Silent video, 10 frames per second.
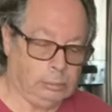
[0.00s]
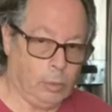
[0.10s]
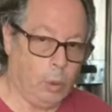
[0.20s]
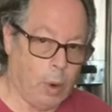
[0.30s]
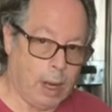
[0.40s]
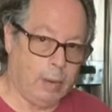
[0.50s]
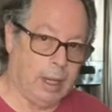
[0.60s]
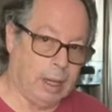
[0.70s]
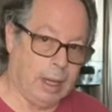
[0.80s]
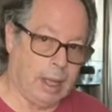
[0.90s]
when are we
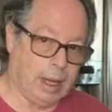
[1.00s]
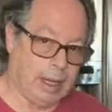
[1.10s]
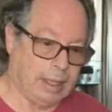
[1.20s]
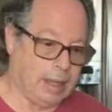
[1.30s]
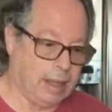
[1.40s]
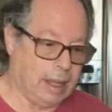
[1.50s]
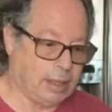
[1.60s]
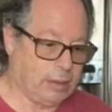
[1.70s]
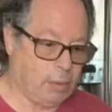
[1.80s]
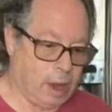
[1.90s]
going to cut into
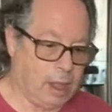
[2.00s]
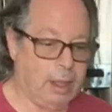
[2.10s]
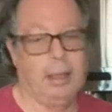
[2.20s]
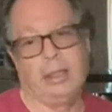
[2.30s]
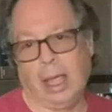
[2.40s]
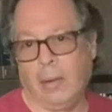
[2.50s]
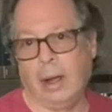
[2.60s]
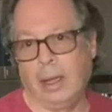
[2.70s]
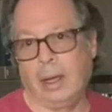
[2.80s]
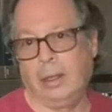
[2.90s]
this? Well, I can tell you what
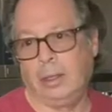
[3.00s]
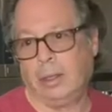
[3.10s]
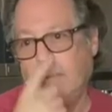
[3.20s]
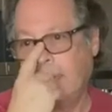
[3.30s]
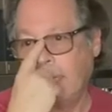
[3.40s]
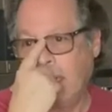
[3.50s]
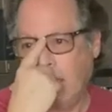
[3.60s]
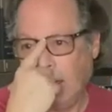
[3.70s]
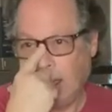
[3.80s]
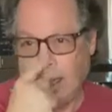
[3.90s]
I'm going to
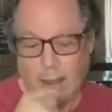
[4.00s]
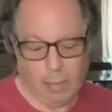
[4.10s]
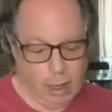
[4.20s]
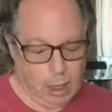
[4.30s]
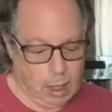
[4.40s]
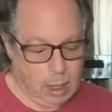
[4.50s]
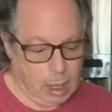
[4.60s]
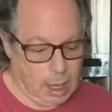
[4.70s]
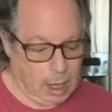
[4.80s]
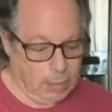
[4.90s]

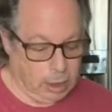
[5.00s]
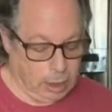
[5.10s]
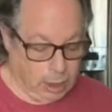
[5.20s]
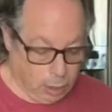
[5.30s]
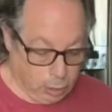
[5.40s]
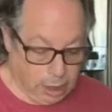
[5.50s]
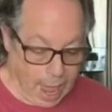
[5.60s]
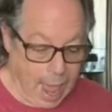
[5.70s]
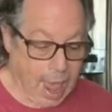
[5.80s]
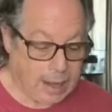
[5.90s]
do. You
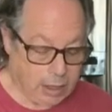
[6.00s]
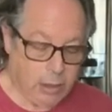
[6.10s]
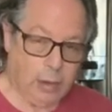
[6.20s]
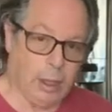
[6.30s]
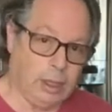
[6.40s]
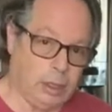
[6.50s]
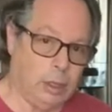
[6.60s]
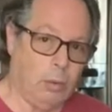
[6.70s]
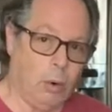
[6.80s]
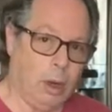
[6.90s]
can, and you really
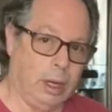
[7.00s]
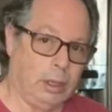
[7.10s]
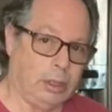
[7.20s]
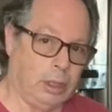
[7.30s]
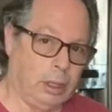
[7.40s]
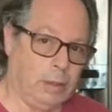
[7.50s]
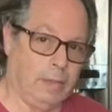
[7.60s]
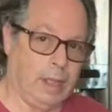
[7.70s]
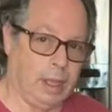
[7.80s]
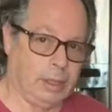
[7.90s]
do want to serve
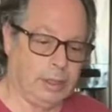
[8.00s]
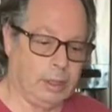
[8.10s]
this